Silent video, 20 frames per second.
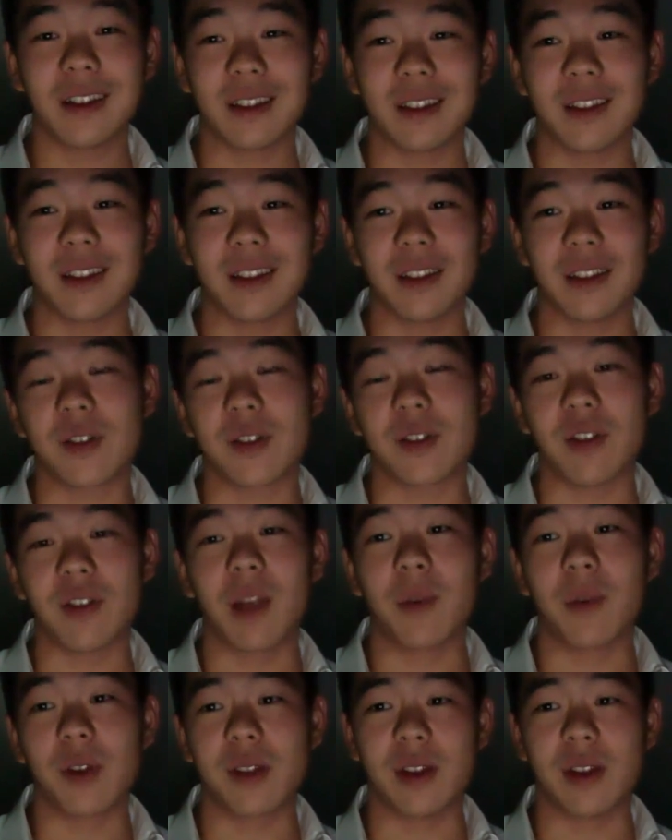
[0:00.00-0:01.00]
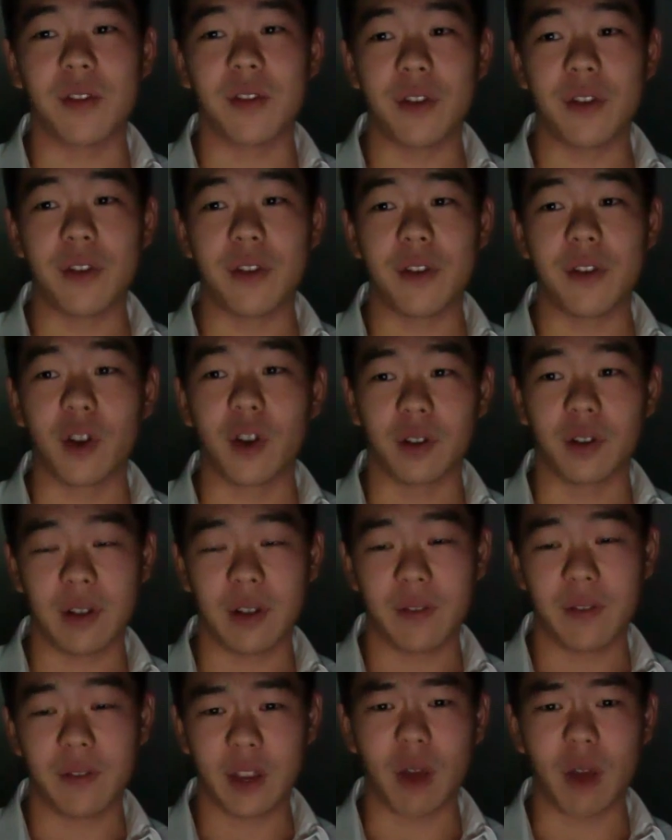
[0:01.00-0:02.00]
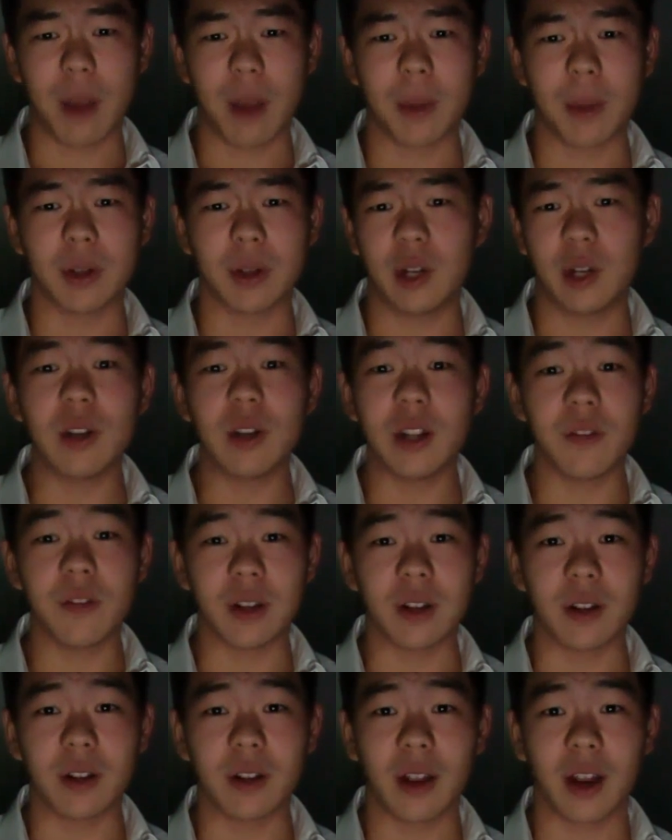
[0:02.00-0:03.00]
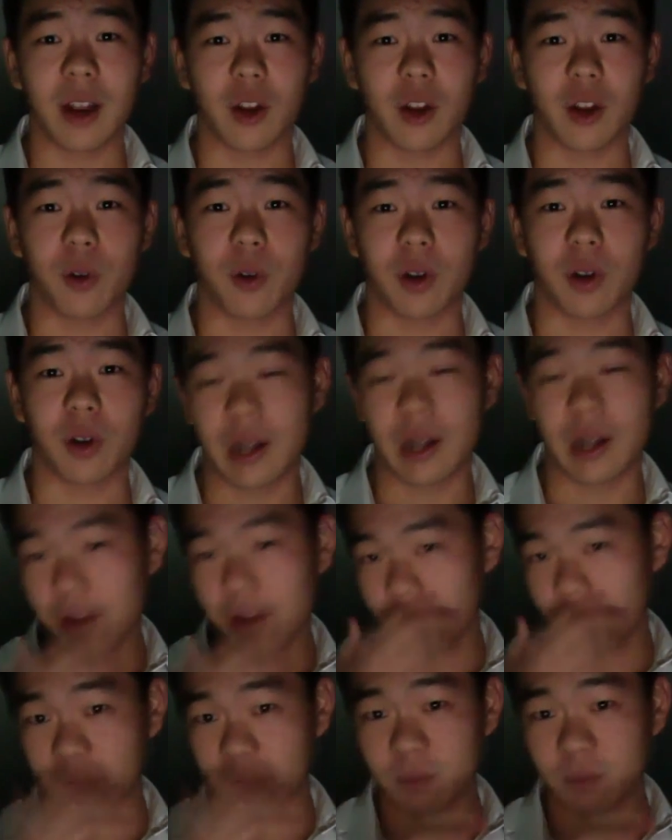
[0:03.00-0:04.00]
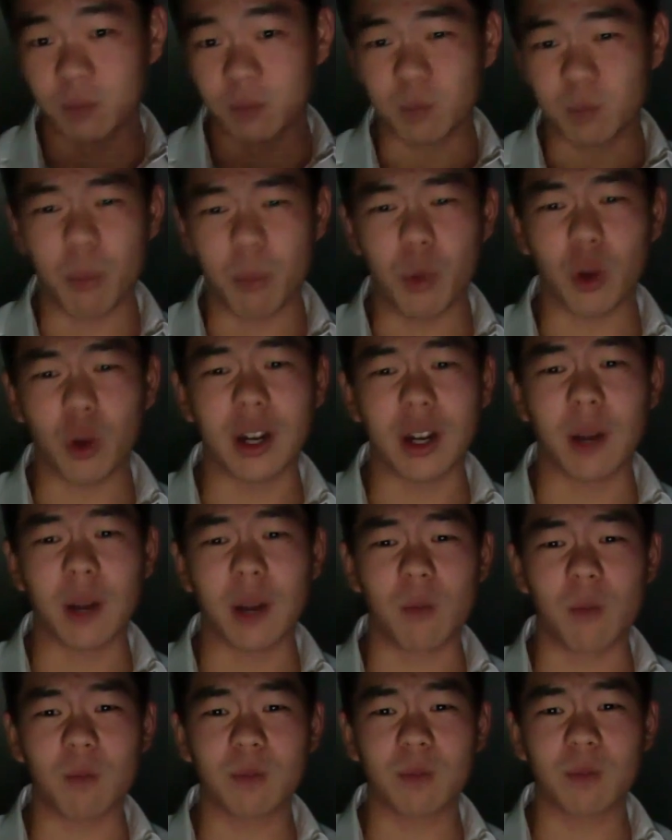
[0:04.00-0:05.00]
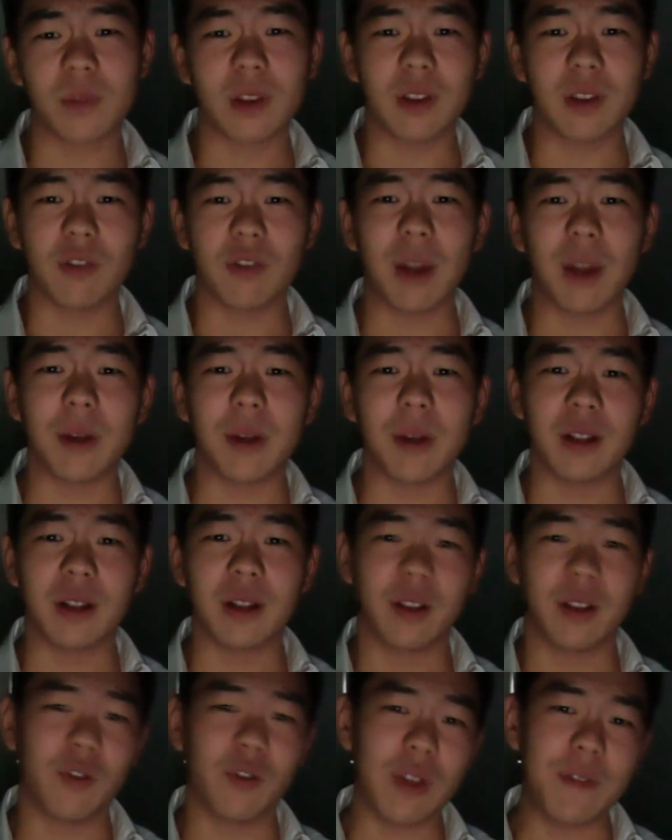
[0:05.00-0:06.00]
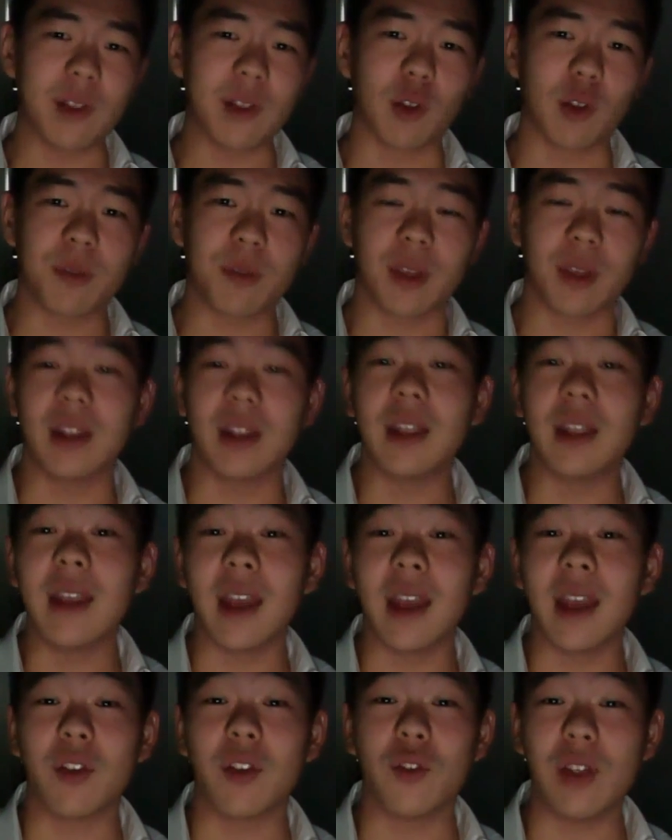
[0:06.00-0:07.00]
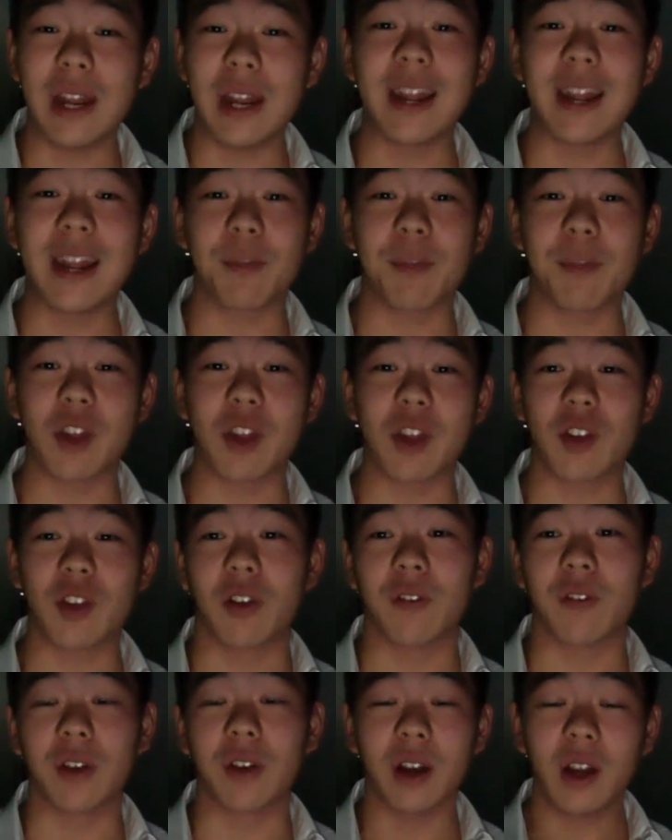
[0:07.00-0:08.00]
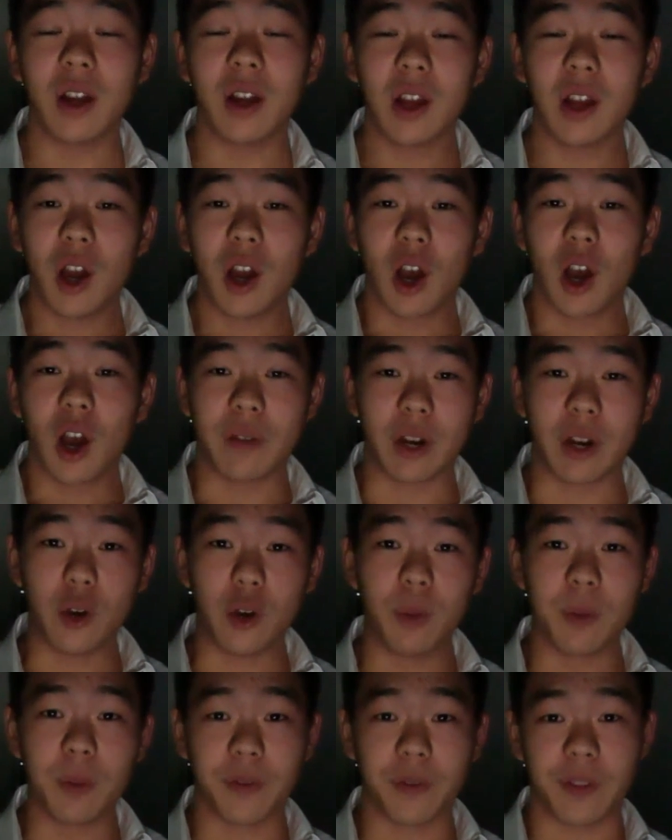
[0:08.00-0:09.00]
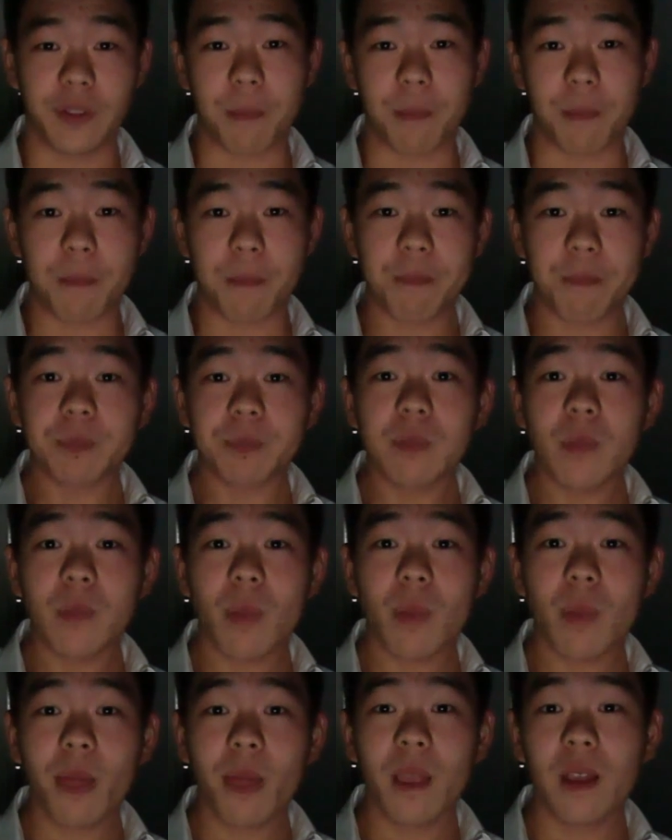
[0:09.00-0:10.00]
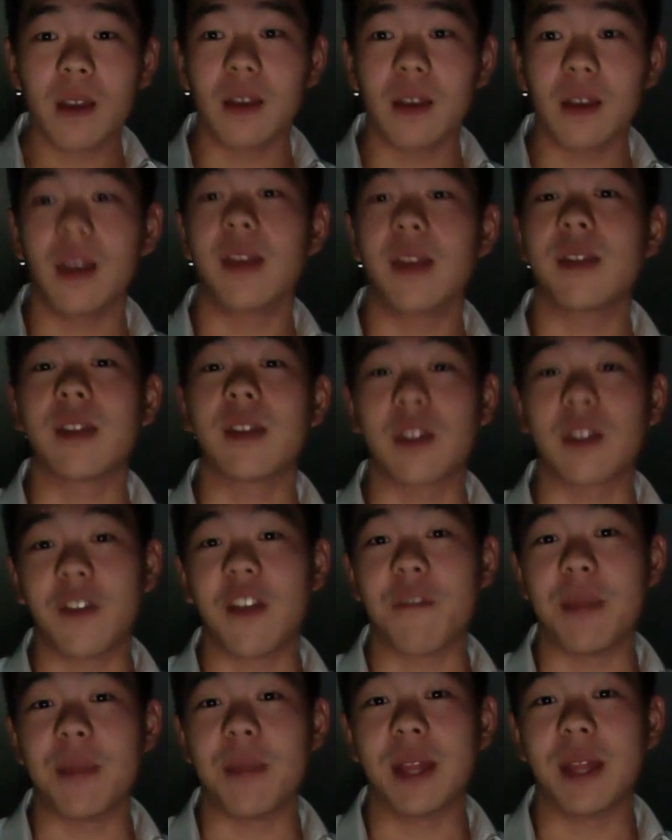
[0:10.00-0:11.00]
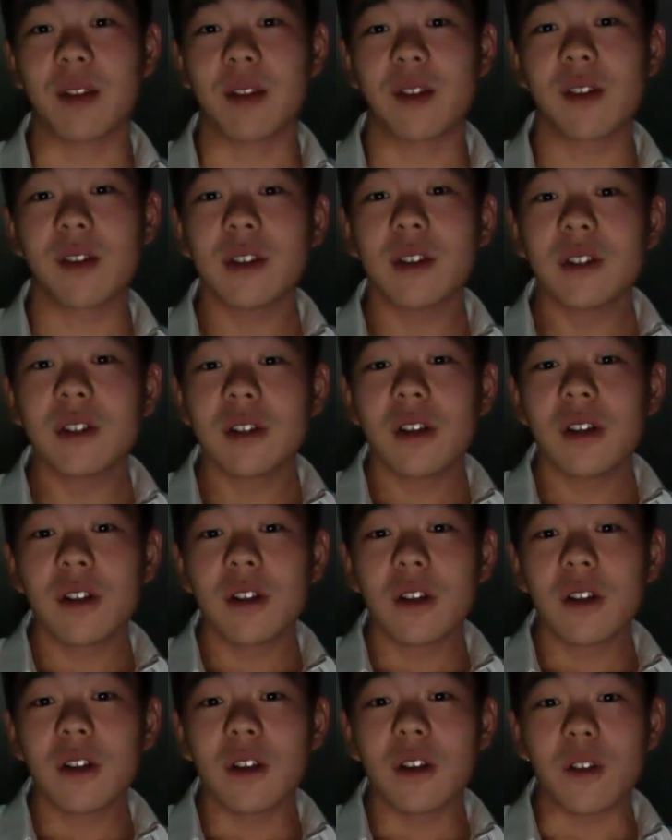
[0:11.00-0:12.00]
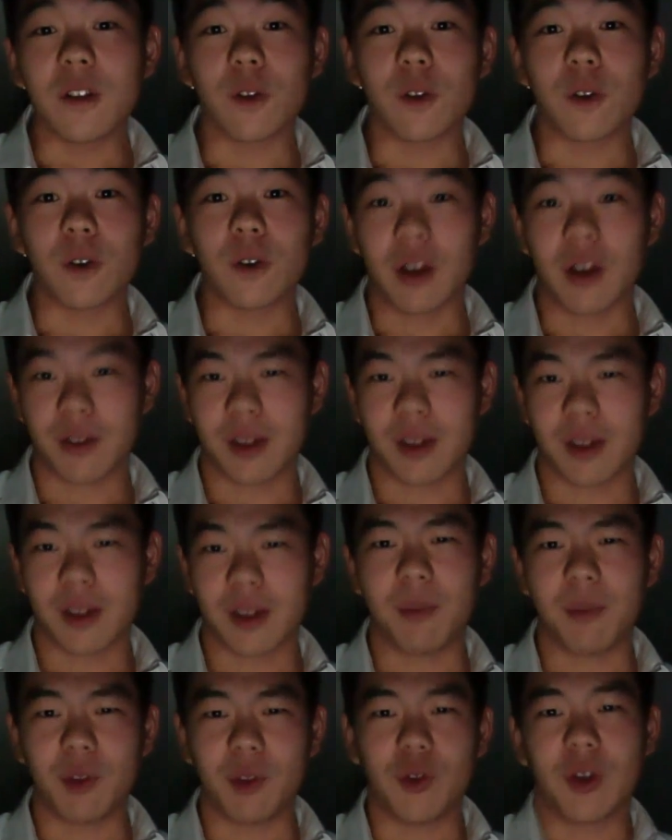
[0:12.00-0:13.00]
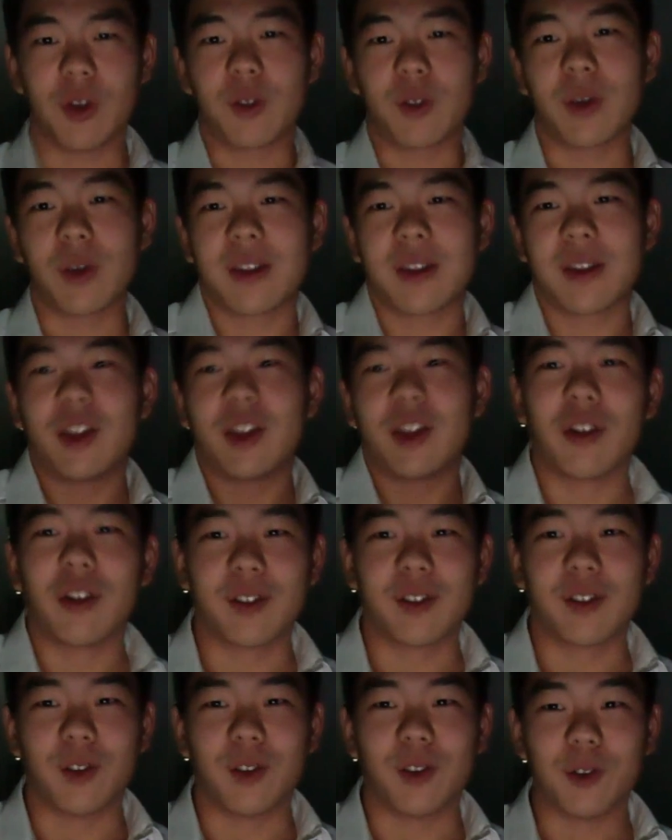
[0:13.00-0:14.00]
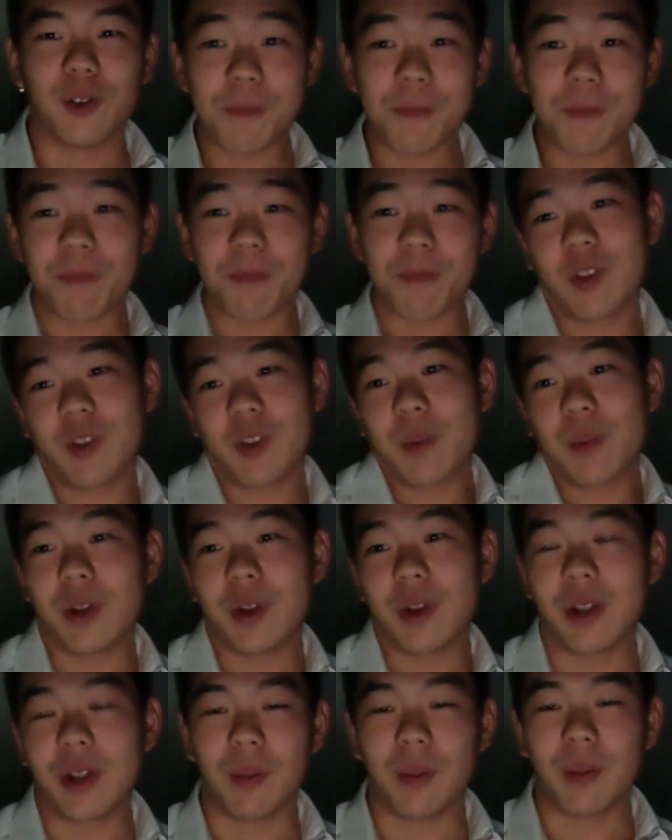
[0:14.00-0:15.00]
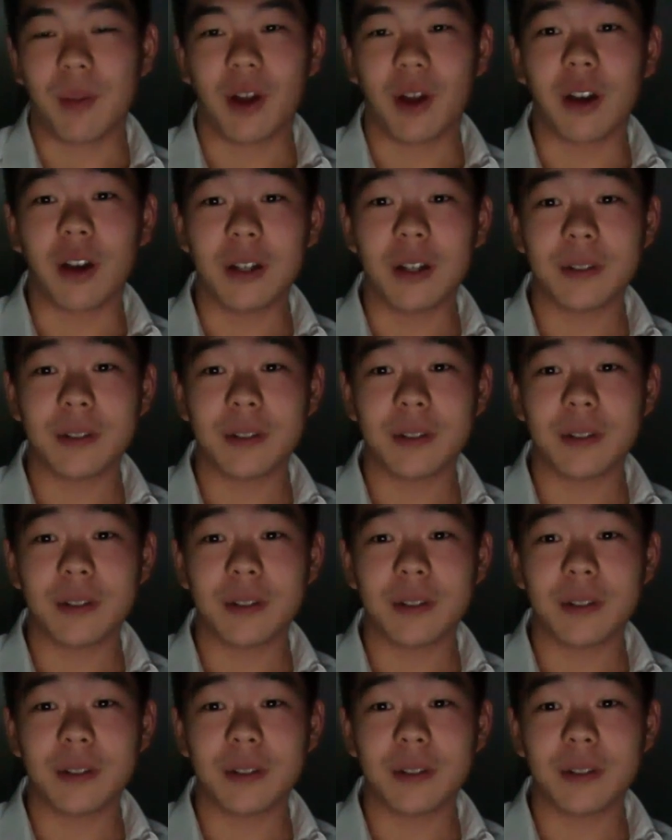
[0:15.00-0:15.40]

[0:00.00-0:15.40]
Cerulabras, they're very fond of living in rubble. They don't live in acropora. They live in broken up rubble and reef slopes. And he had a really nice picture of a group of them at 65 meters. And so I'll send them to you as well. I'll send all this to you. You can put it in your blog.